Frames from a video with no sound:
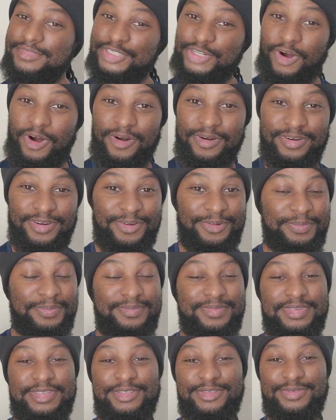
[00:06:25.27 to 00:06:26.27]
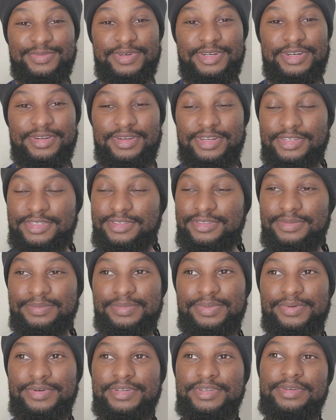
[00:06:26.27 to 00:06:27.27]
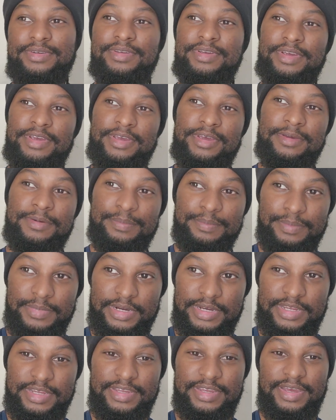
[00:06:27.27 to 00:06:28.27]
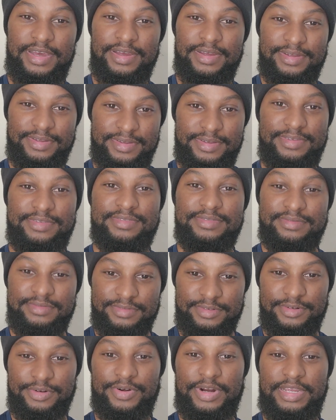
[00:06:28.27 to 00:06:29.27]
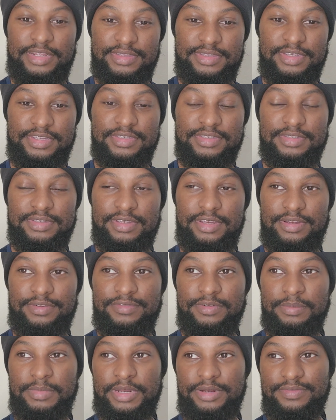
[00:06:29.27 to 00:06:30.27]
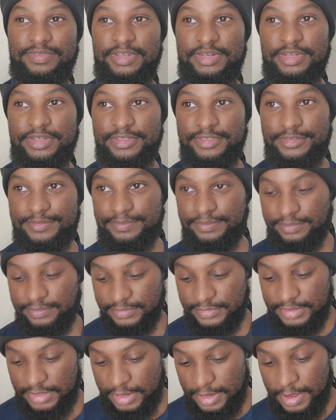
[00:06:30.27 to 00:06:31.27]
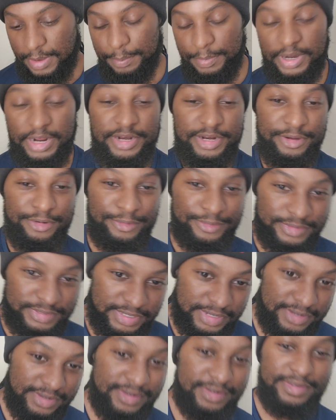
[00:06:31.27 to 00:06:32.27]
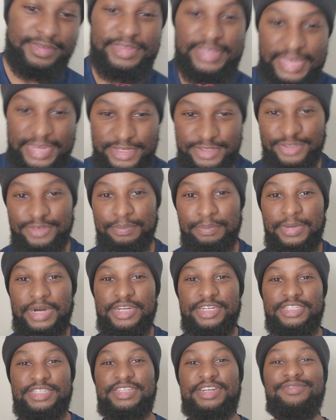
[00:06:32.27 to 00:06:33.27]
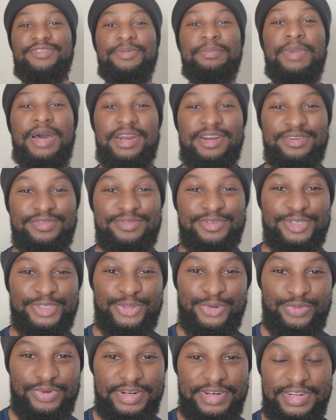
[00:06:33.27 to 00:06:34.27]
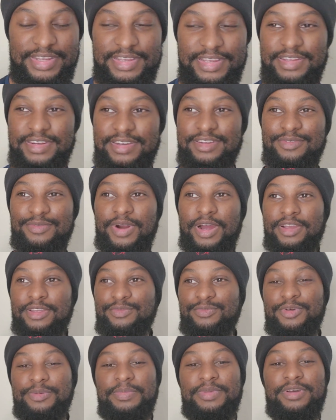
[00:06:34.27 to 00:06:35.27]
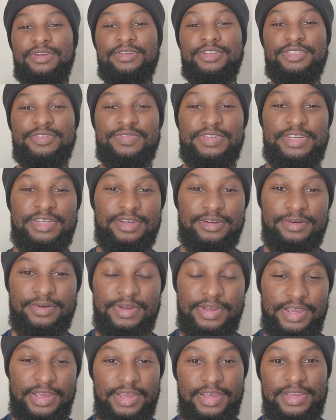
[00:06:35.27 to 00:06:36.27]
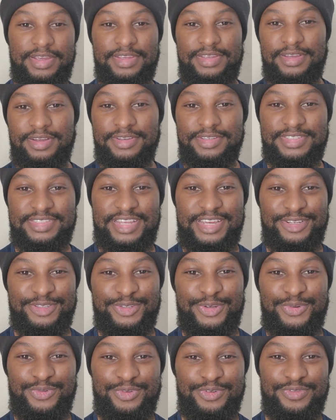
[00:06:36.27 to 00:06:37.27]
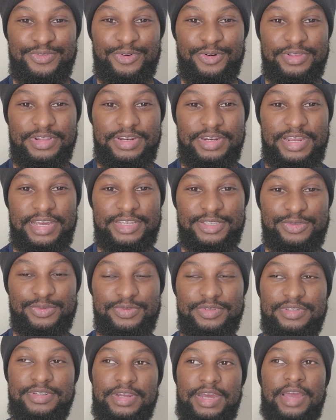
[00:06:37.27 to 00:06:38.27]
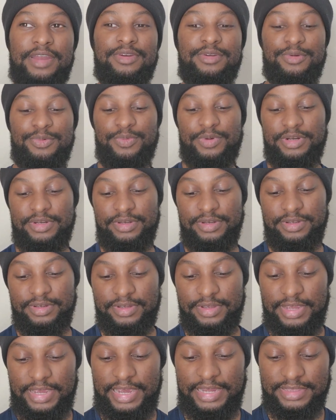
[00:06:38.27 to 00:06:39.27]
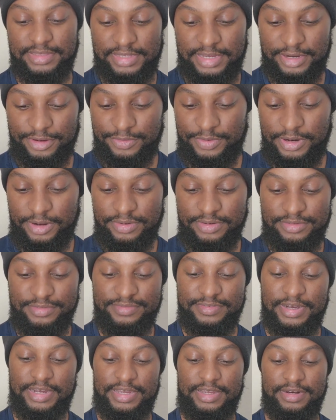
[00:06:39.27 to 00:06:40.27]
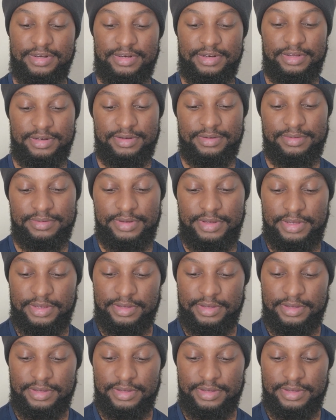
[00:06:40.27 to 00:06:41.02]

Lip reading: Charlo as well at some point. But yeah, great things ahead for Benavidez. But anywho's, thanks a bunch everybody for tuning in and rocking with me on this video. Y'all stay tuned for the next one. I do want to look at that Crowley fight and then